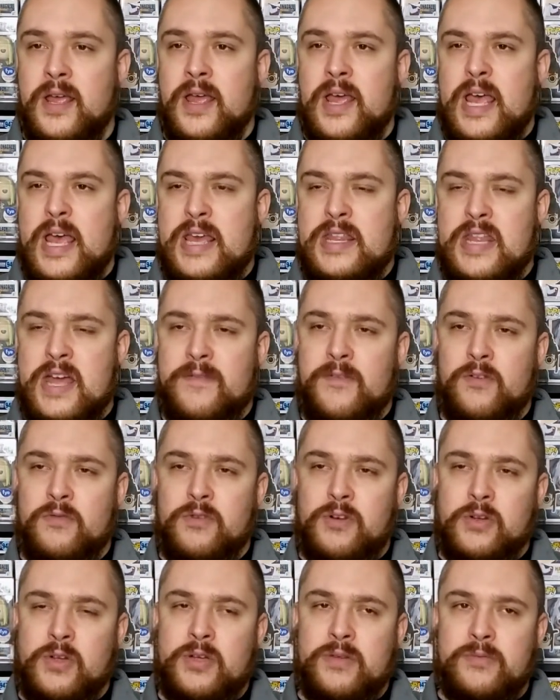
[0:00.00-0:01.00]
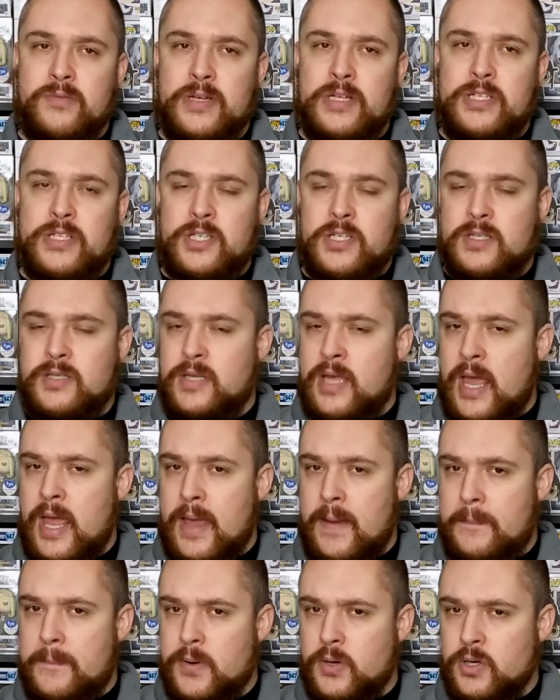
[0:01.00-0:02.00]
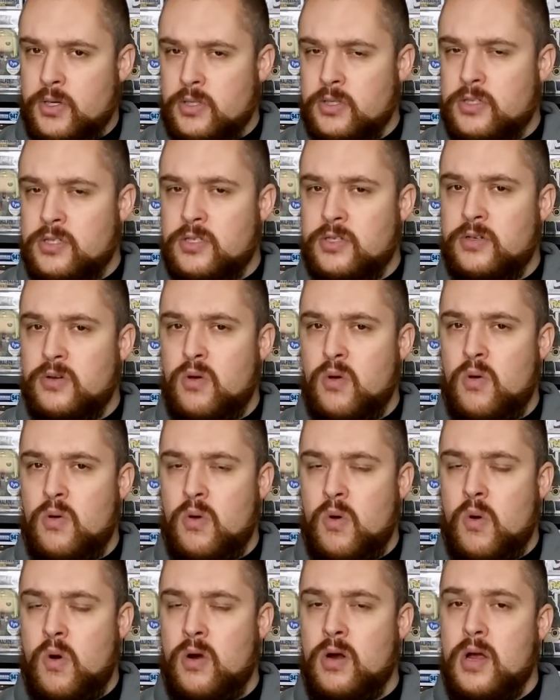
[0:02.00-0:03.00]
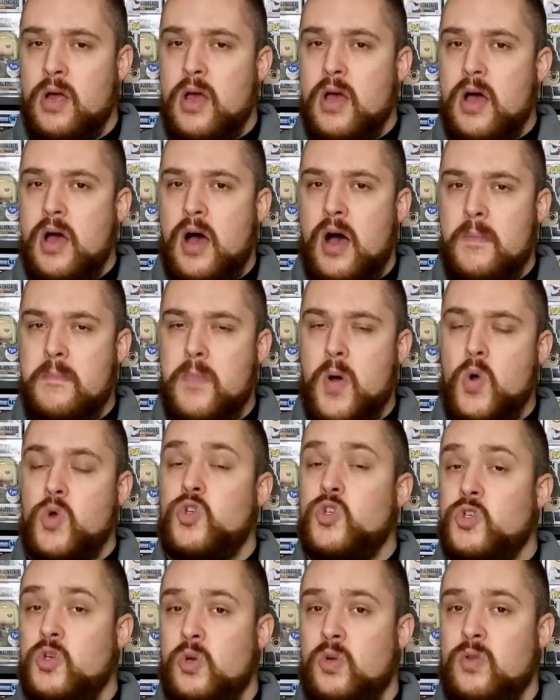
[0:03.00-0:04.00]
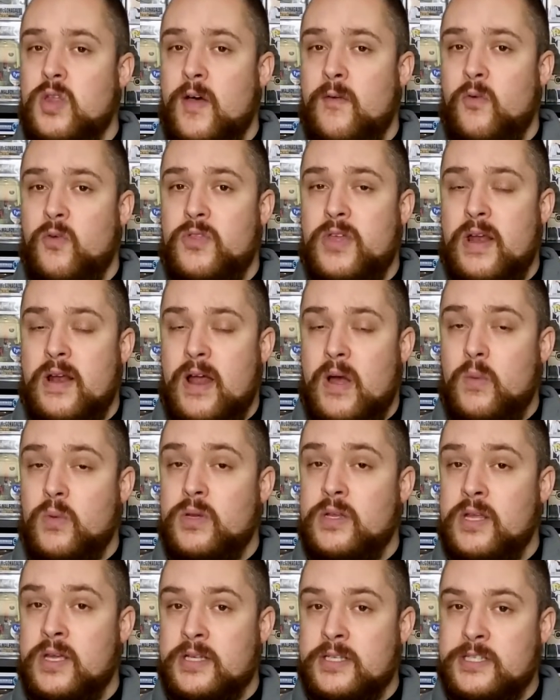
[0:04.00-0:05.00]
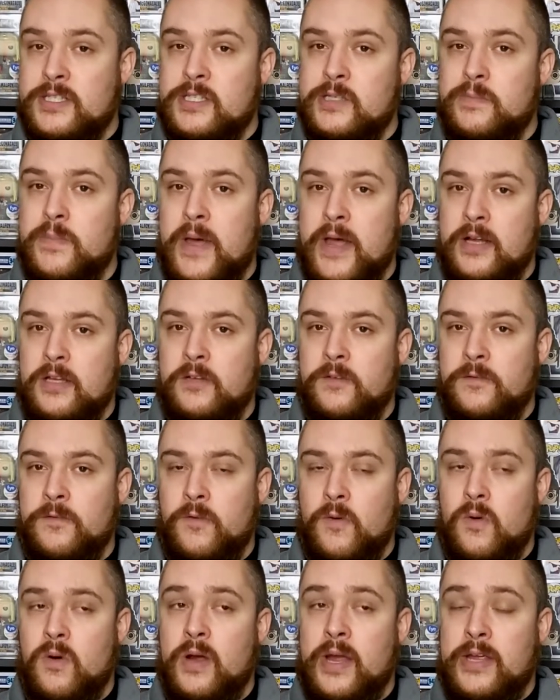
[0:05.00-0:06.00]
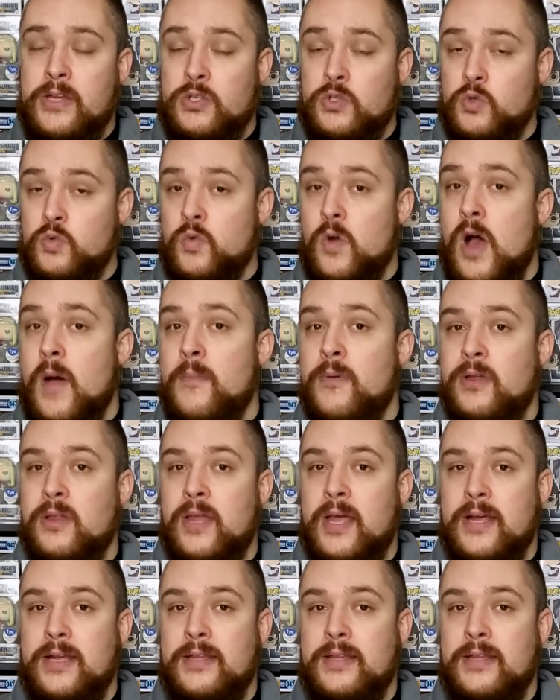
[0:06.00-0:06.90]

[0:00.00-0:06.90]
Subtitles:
It never really reaches a personal or emotional level that I would expect for a drama like